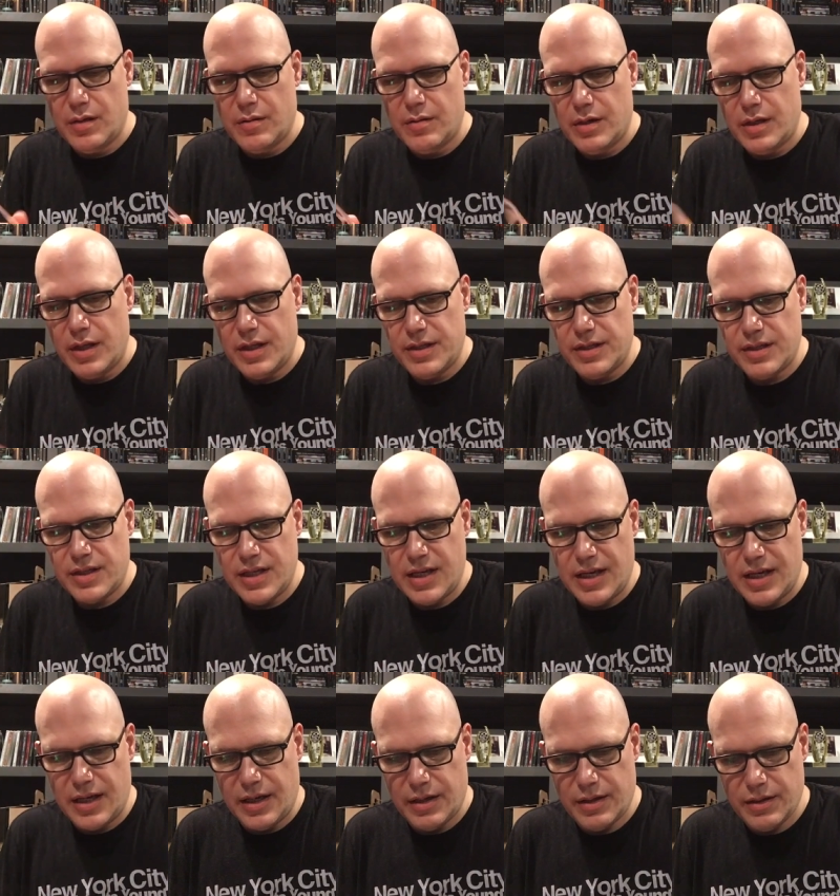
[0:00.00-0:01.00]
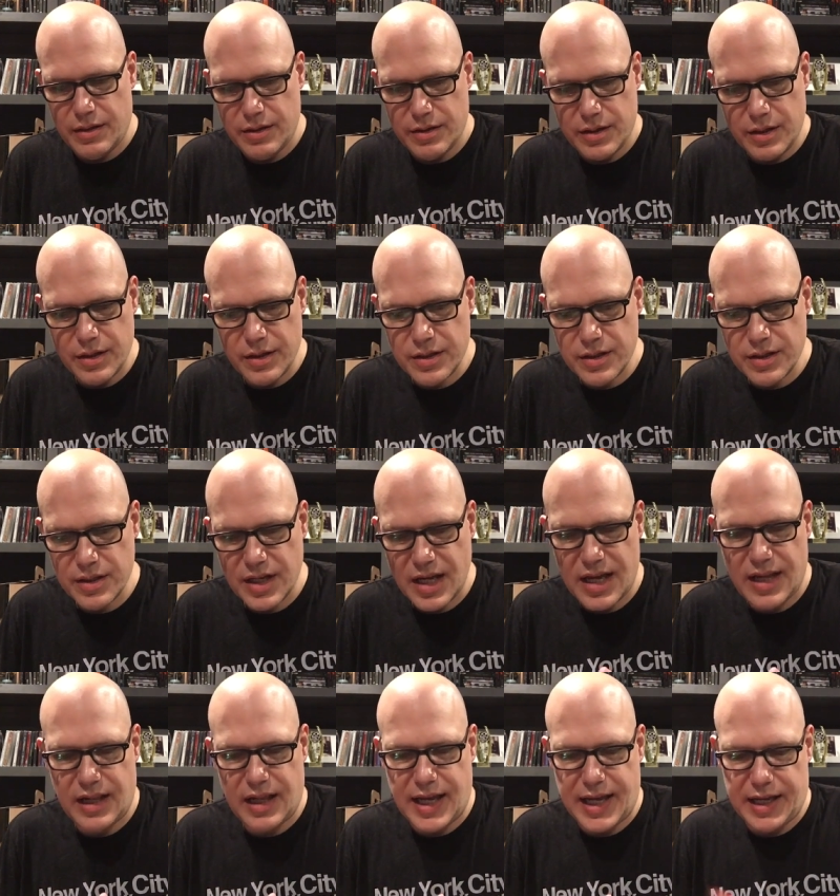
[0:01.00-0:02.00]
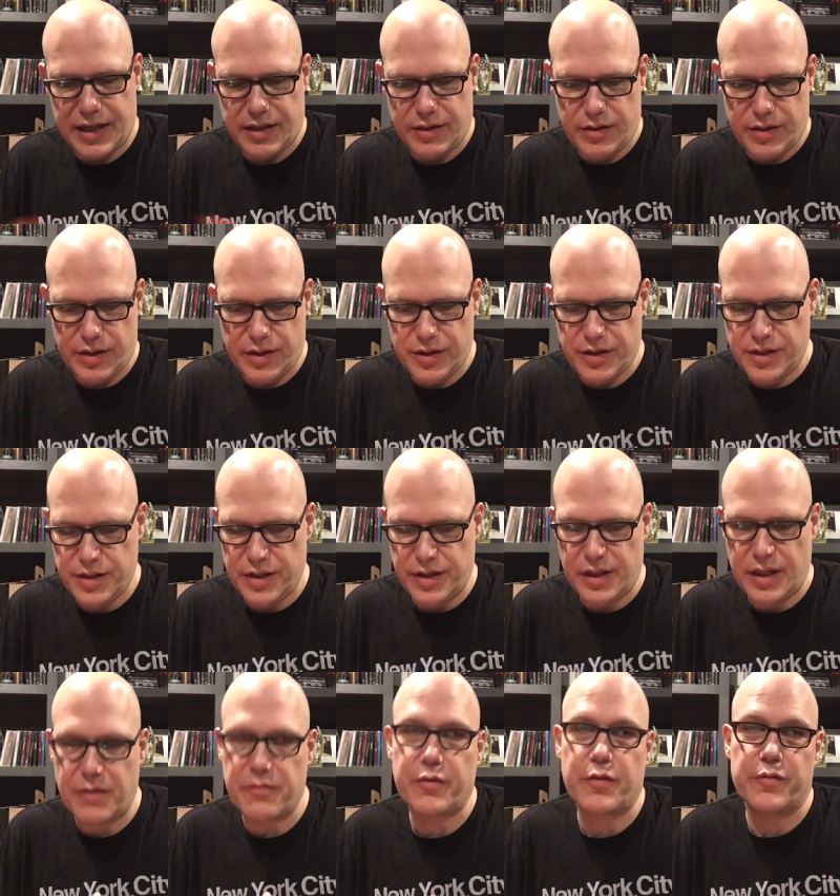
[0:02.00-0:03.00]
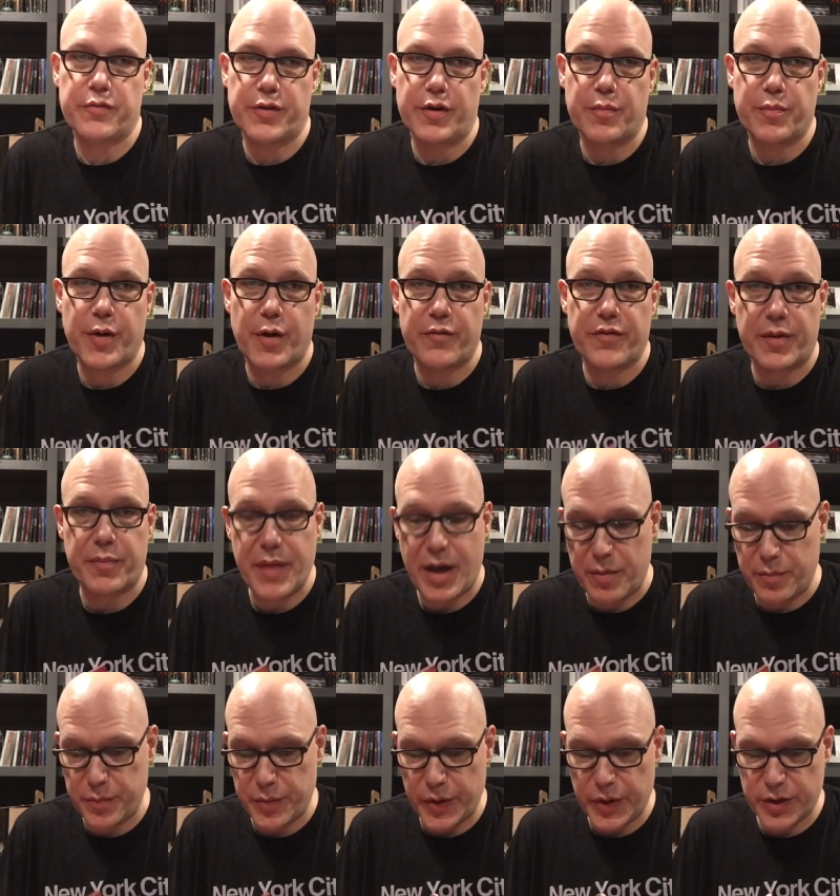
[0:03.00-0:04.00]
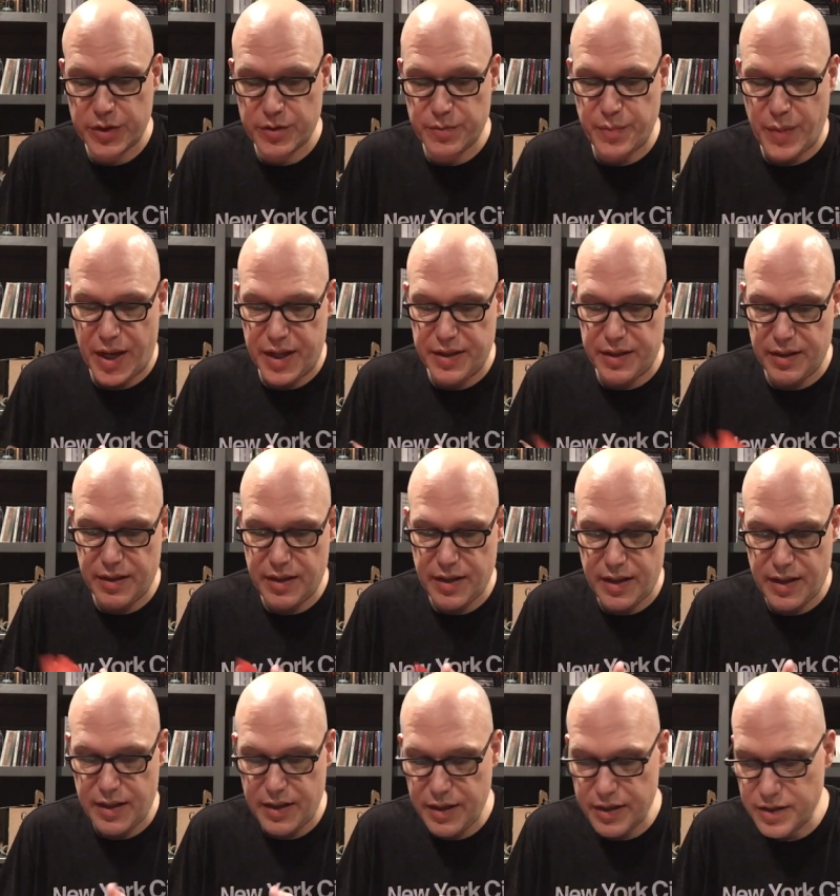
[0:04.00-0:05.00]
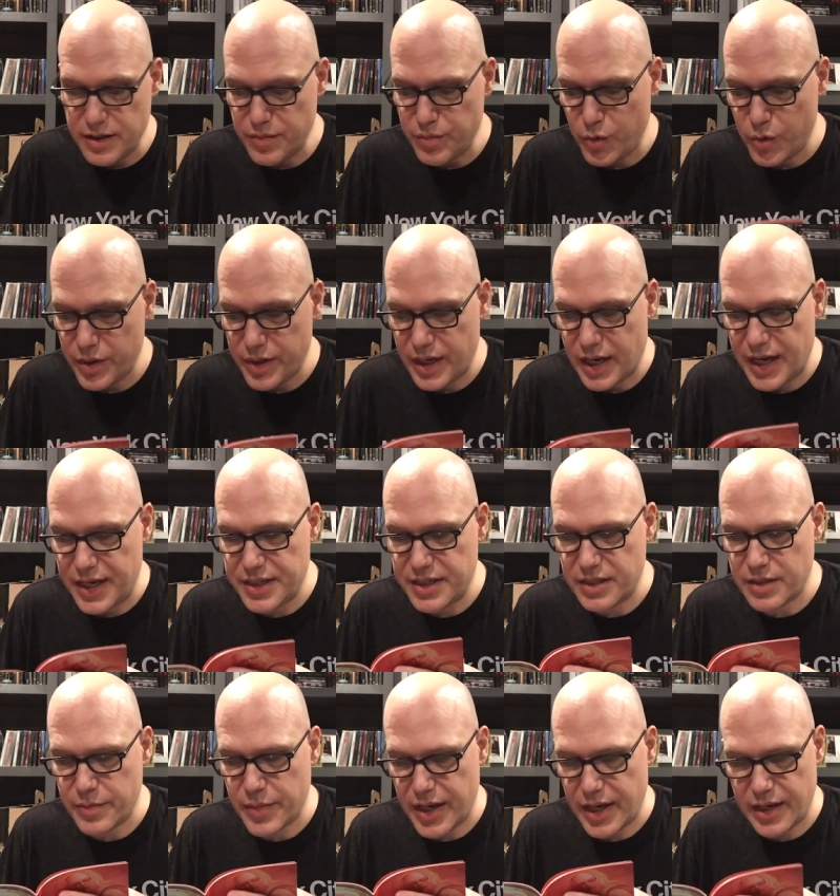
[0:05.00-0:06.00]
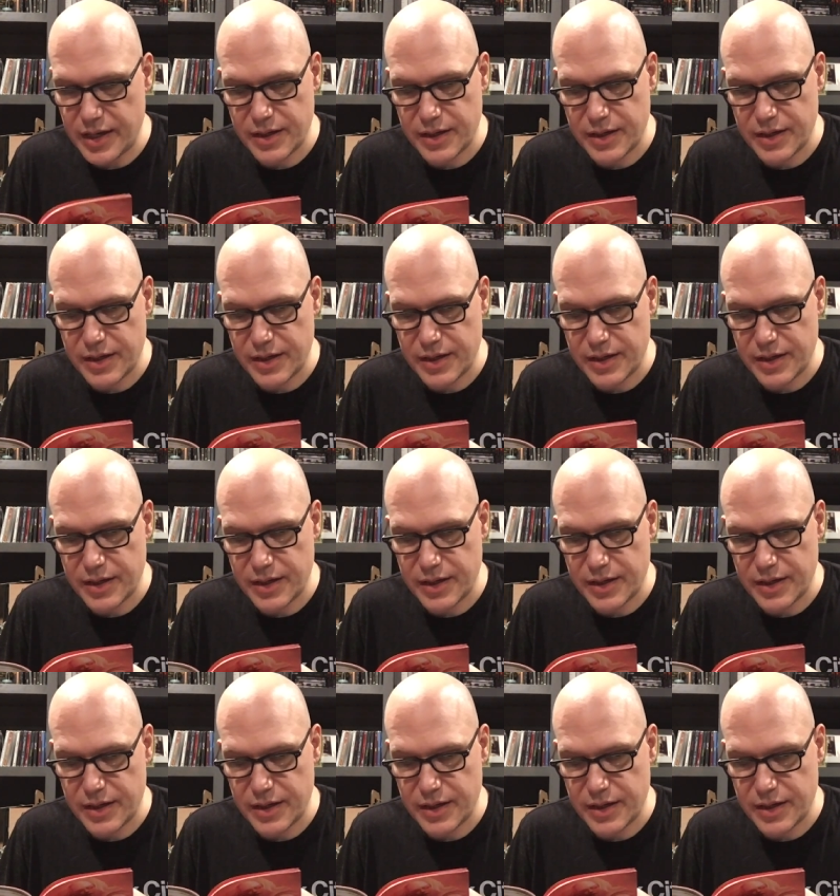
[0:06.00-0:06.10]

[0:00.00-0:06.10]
Let's see. So this is not, like, to the level of their Perfect Bound books, but this is more than I anticipated.